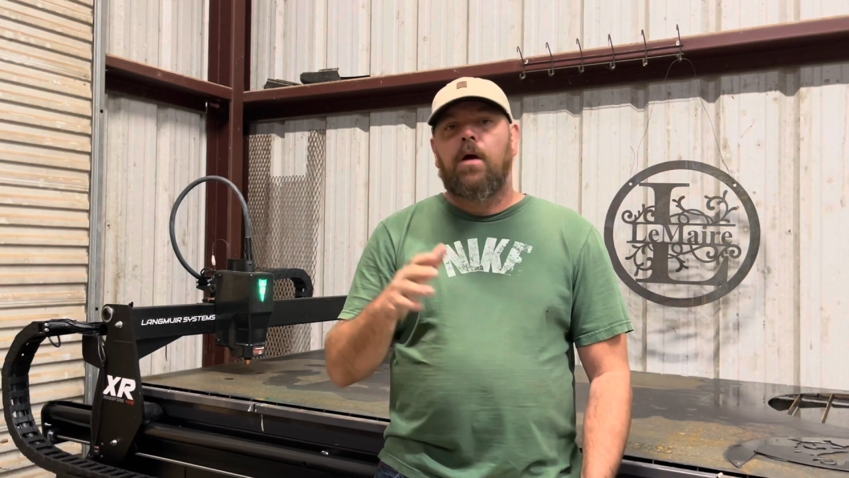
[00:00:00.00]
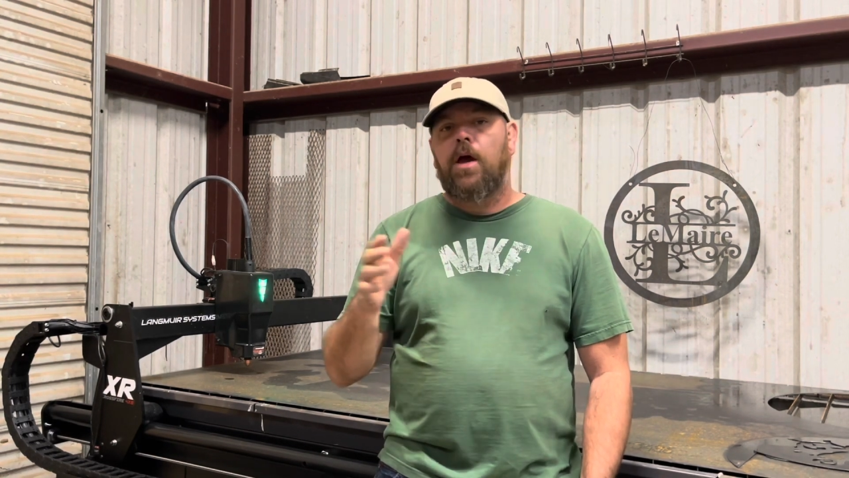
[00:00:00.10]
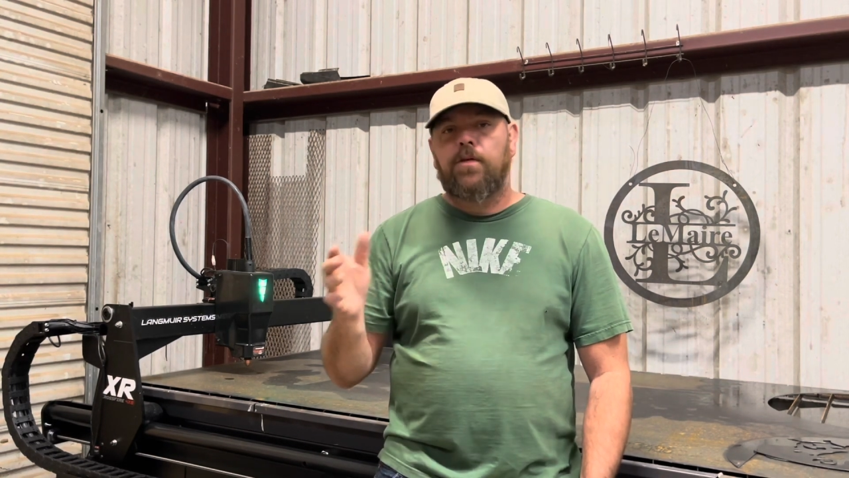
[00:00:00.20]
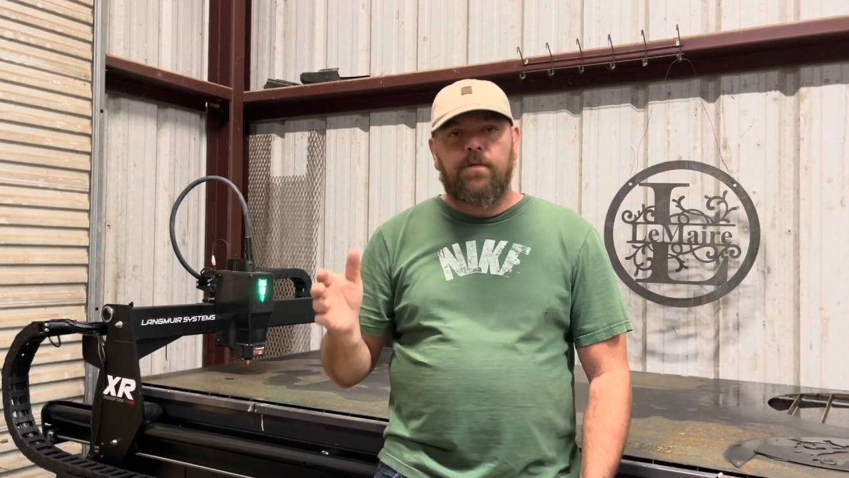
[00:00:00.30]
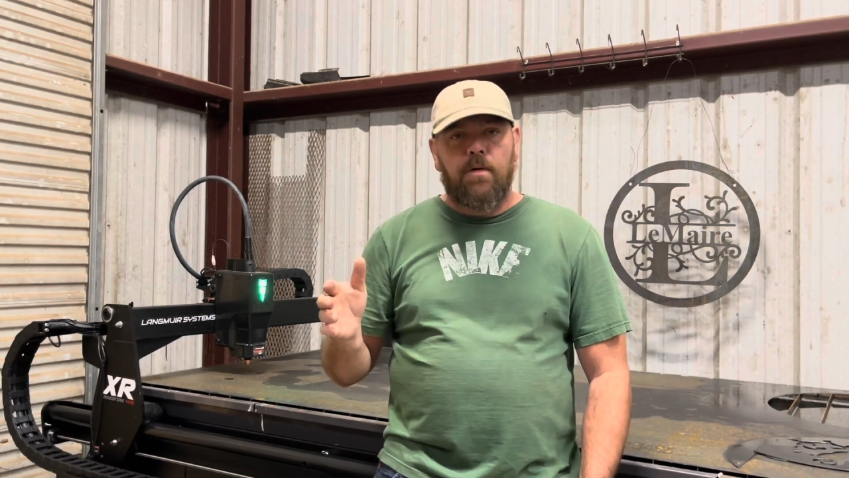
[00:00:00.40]

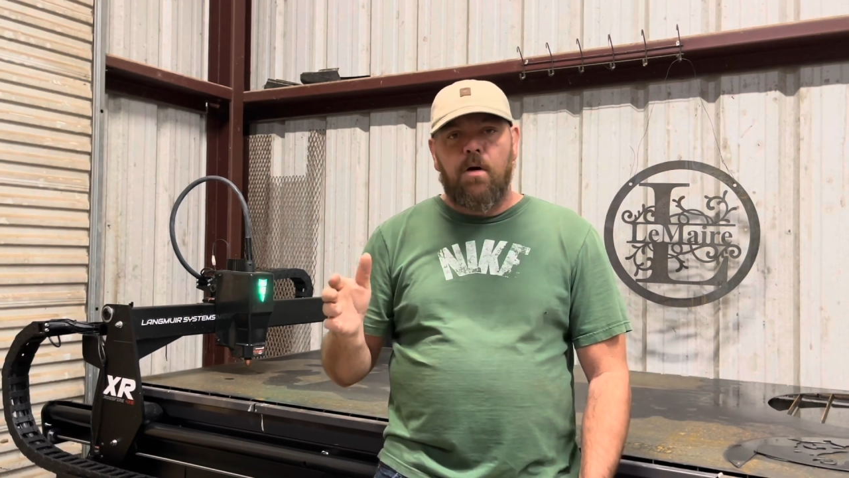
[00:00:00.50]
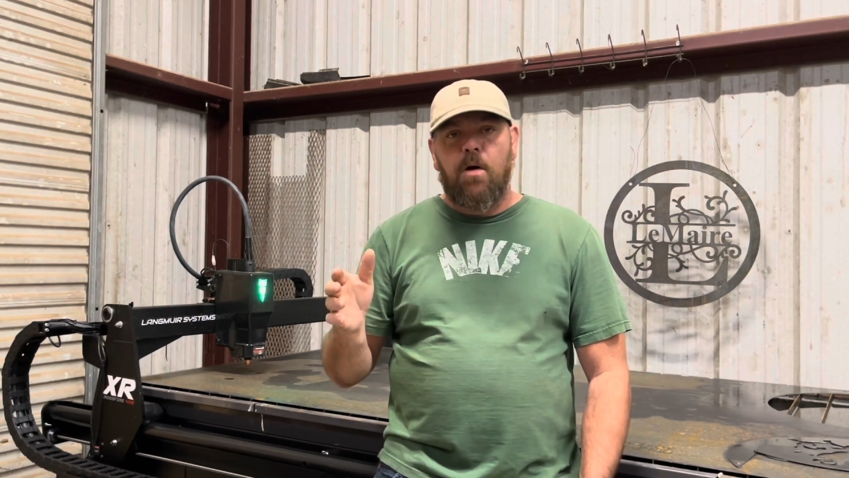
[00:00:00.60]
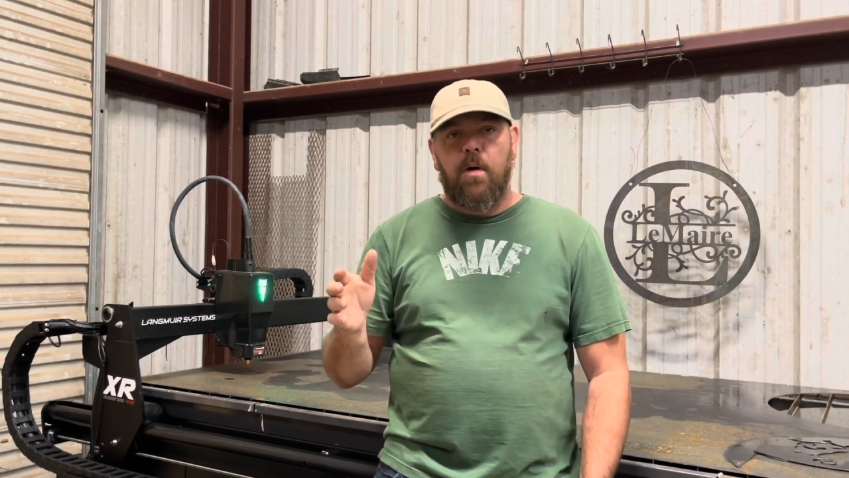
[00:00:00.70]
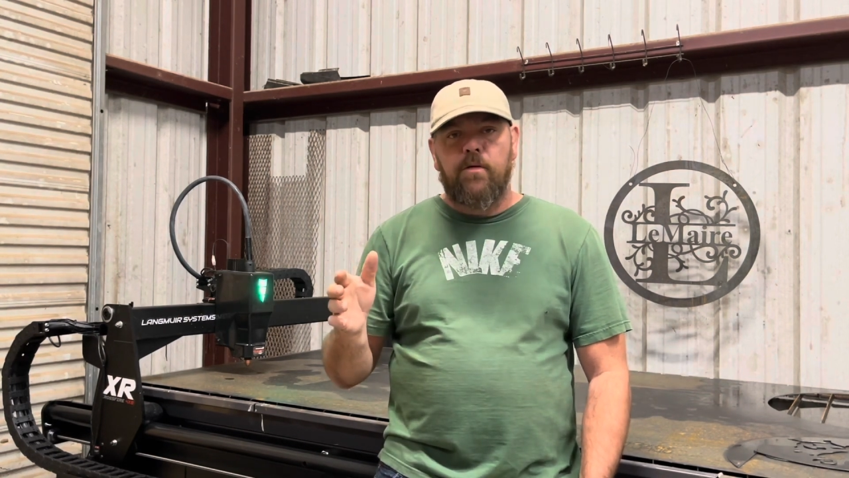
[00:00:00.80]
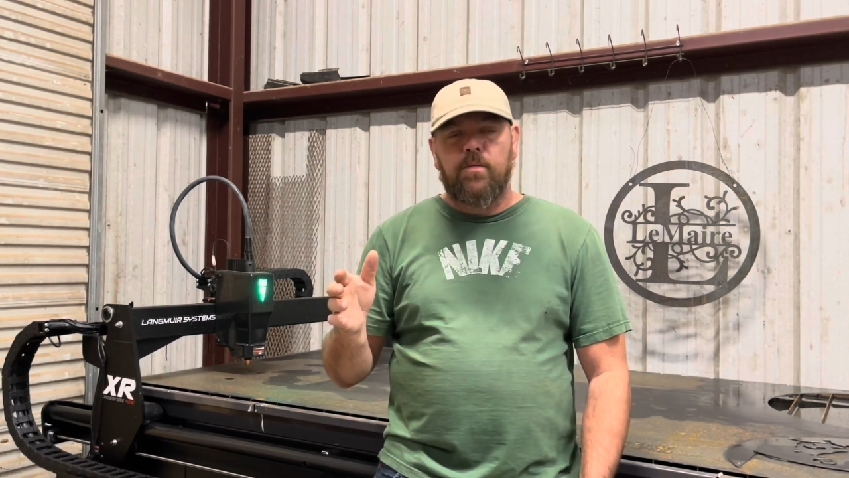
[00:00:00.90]
as far
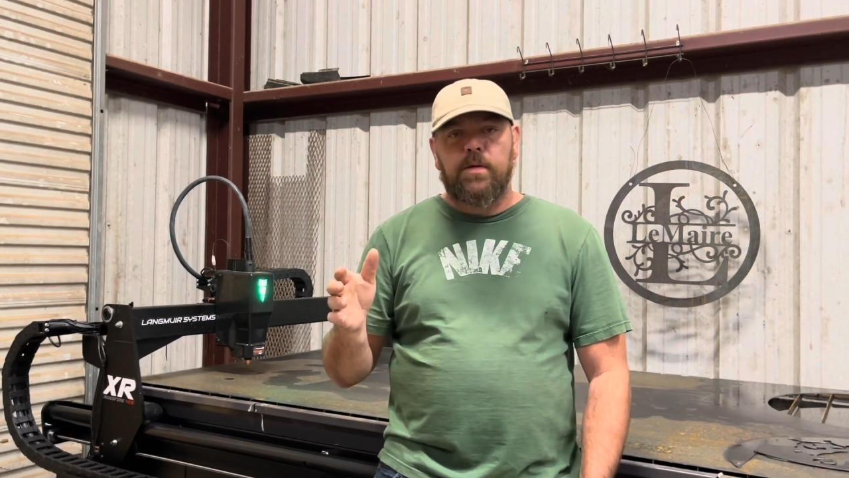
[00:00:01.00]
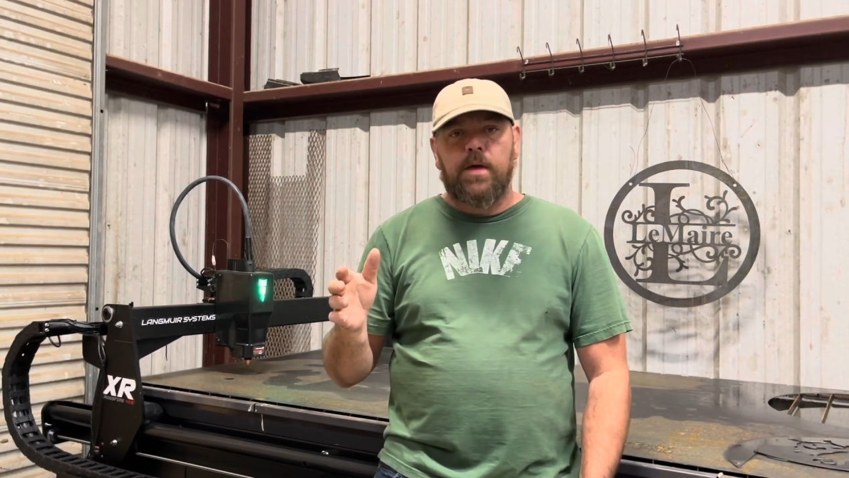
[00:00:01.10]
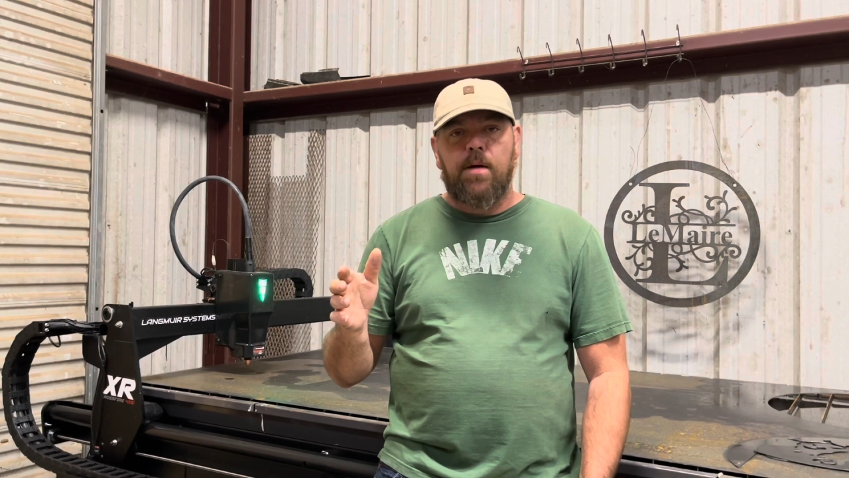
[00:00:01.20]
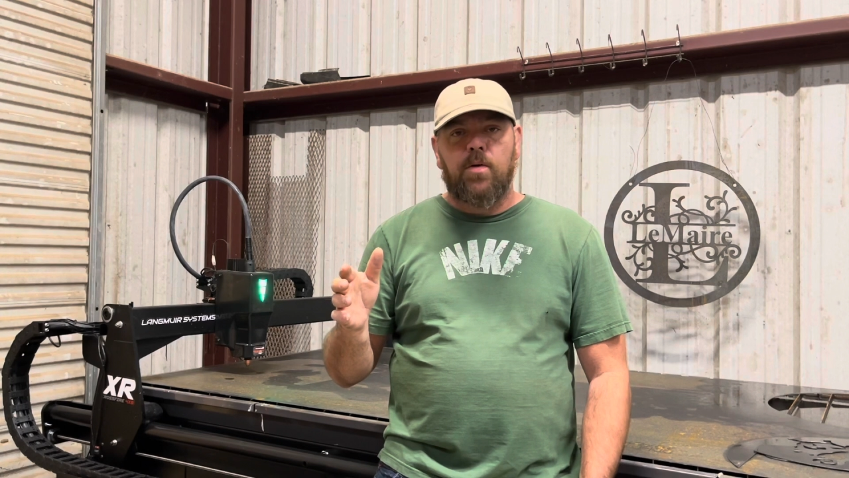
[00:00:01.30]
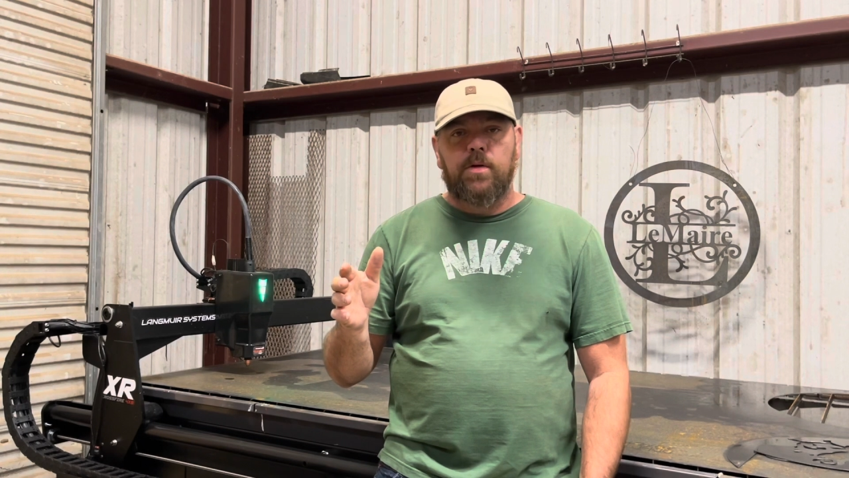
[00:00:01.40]
away from the
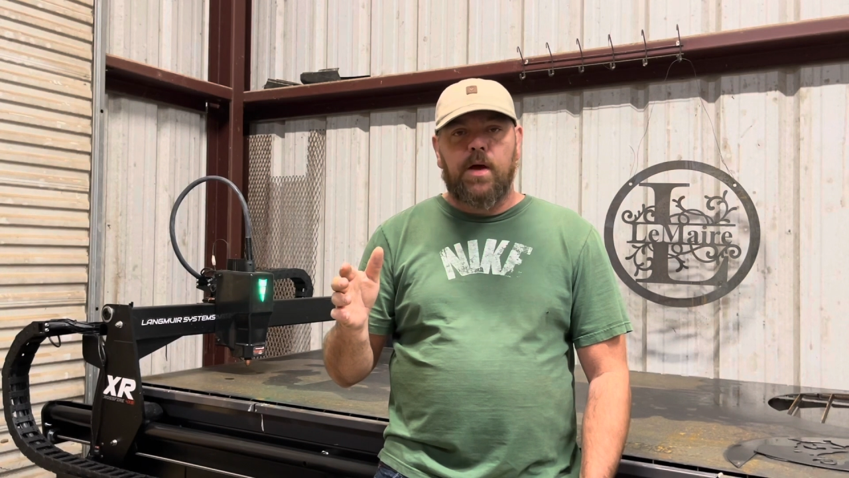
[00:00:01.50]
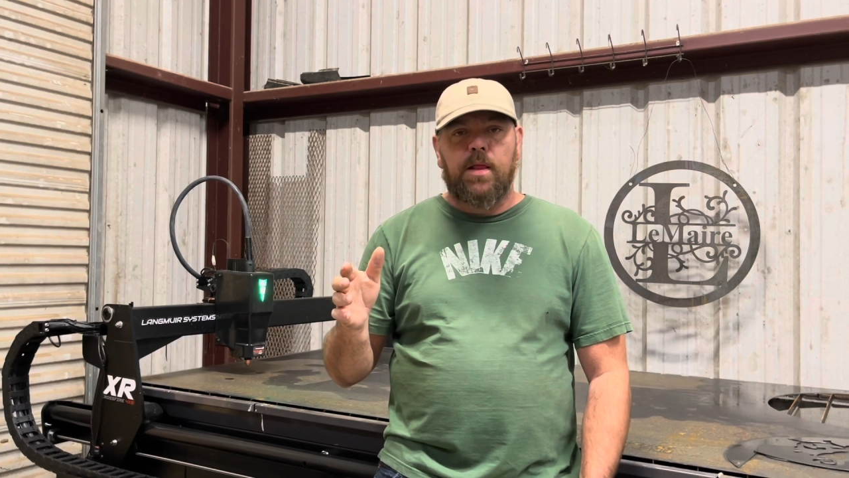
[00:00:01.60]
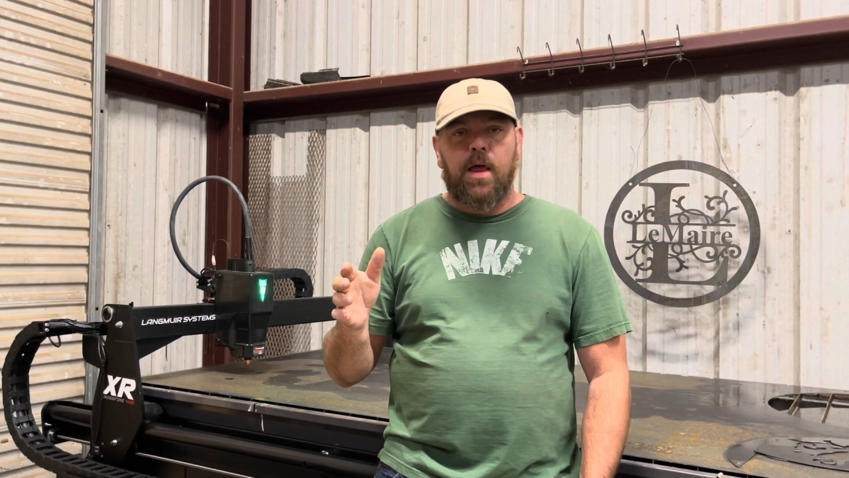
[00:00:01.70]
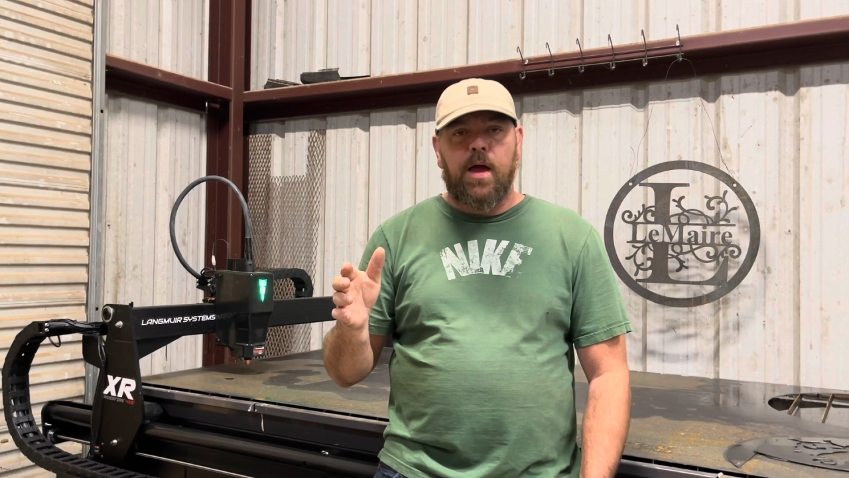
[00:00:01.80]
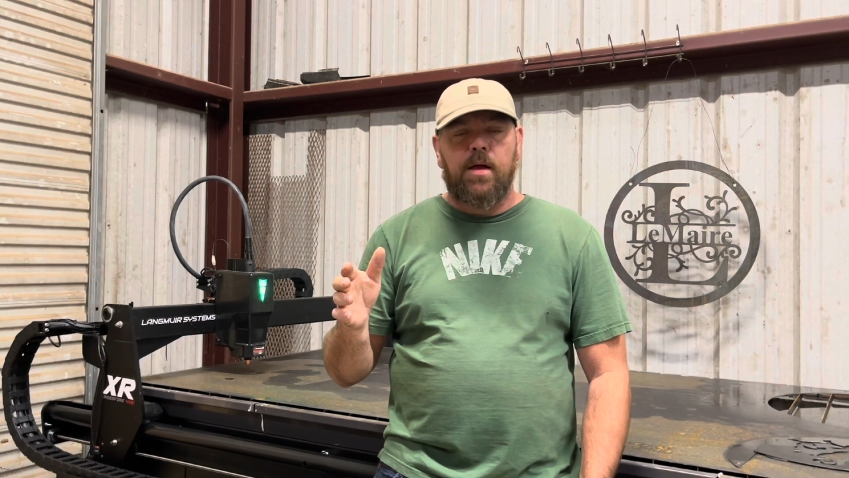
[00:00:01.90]
table as I'd
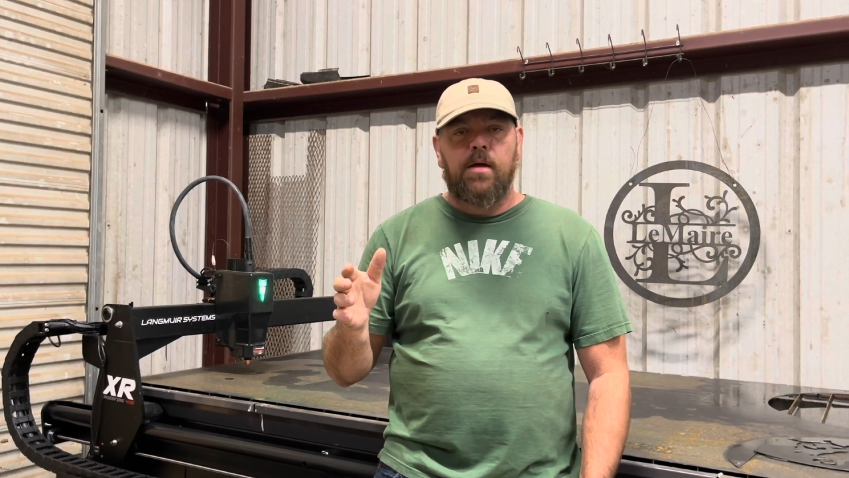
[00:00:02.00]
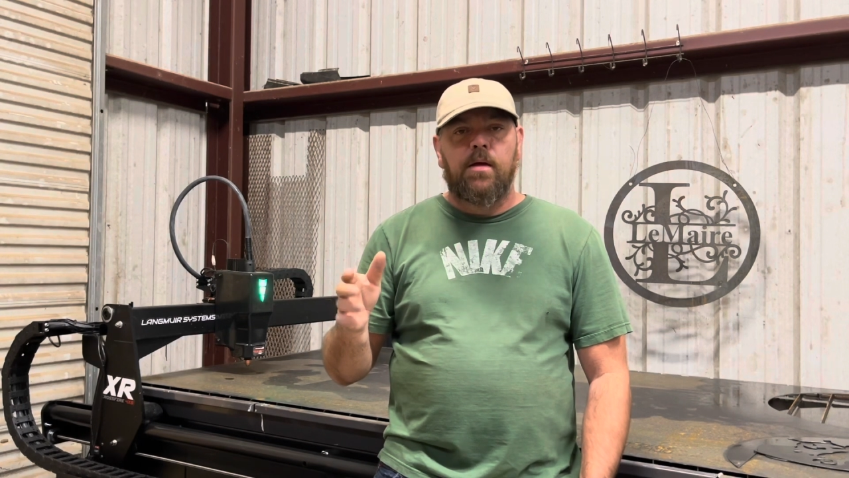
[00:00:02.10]
like.